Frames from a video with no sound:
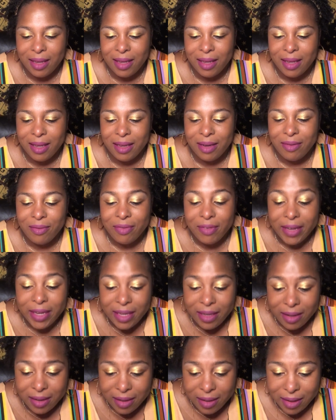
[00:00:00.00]
And
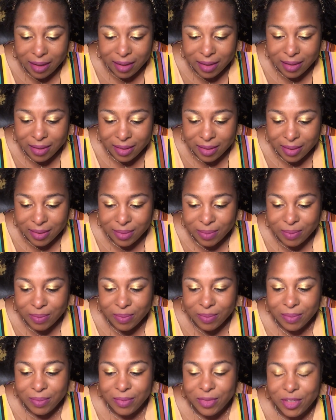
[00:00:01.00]
finally,
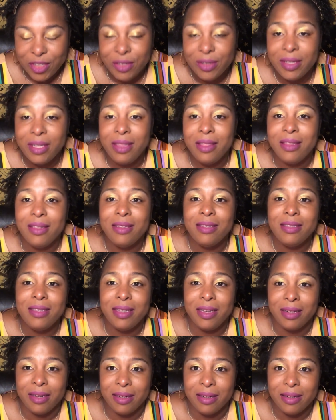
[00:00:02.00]
during this
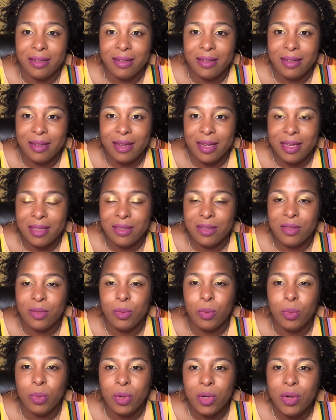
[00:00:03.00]
year, as the
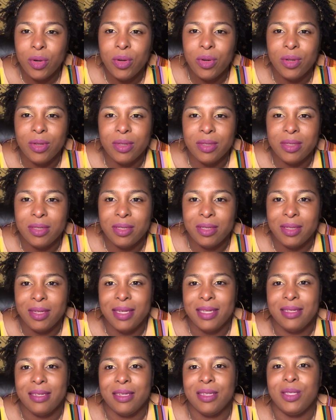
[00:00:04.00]
world
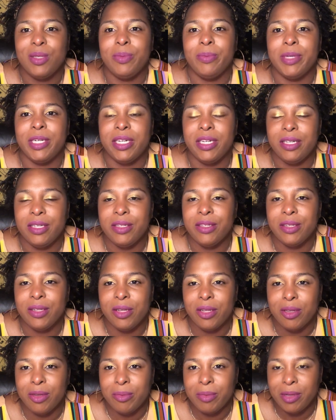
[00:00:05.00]
has experienced a
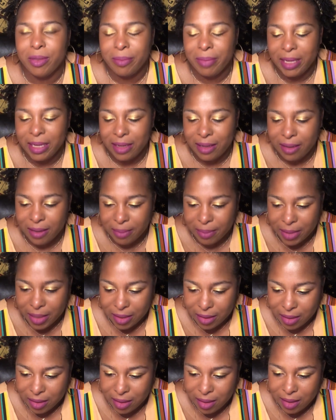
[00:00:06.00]
global
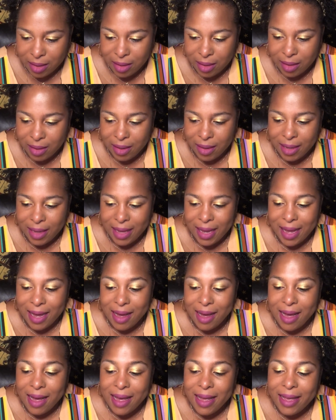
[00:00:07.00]
pandemic,
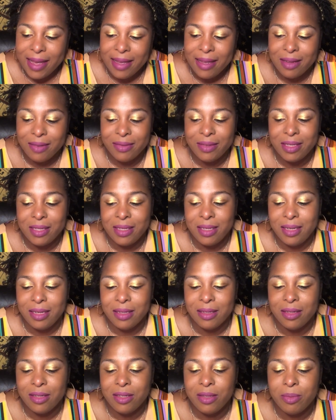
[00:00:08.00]
I have
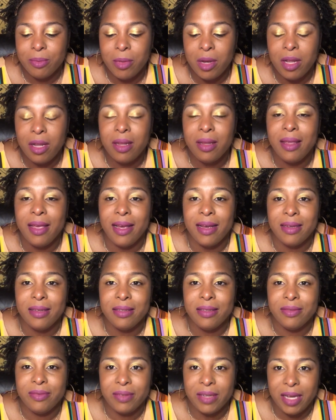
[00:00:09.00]
seen small
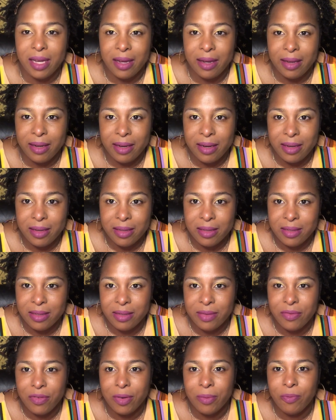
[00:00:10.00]
acts of
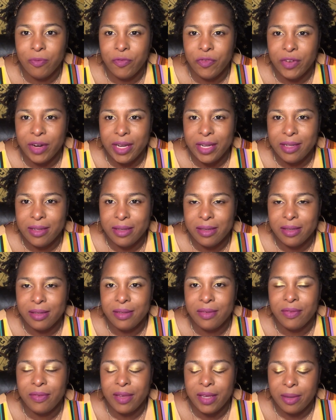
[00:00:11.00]
kindness from
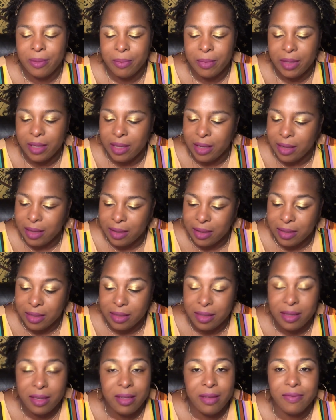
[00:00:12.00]
friends, family,
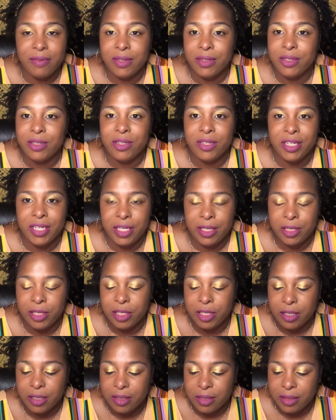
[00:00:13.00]
and even
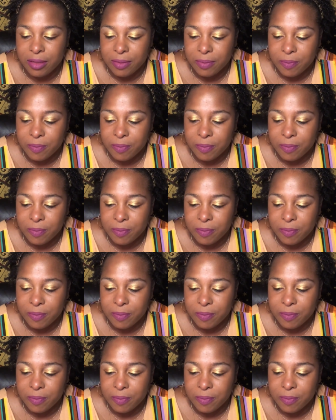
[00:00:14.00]
strangers.